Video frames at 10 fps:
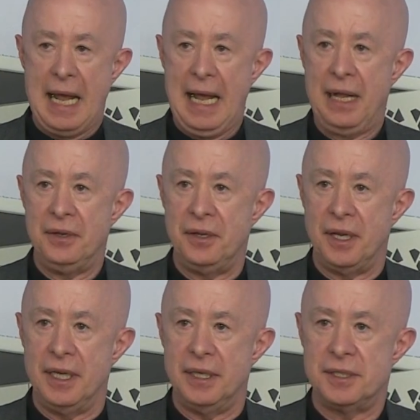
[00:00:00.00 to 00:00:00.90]
and
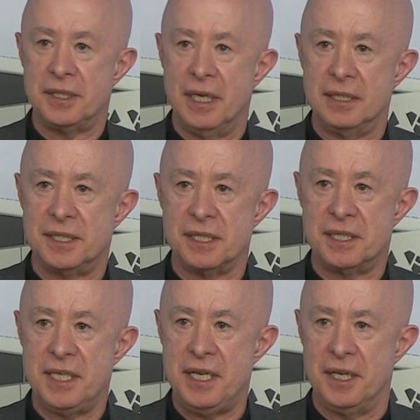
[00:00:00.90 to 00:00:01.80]
it
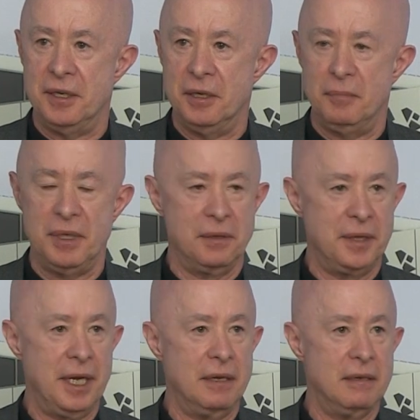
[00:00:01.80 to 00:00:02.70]
succeeded a
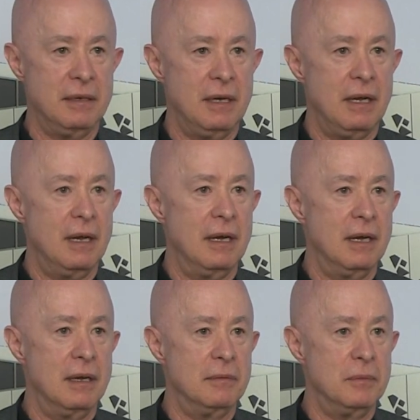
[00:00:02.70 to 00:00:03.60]
building
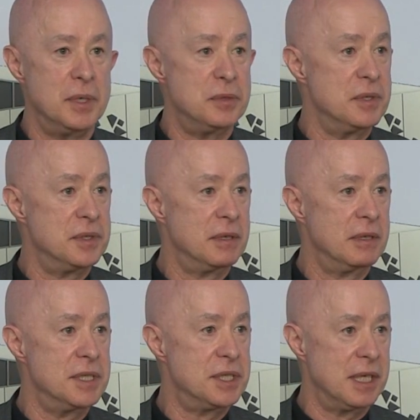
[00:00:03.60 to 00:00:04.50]
which was
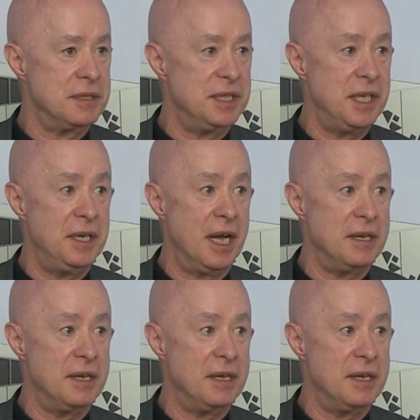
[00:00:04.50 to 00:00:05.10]
constructed in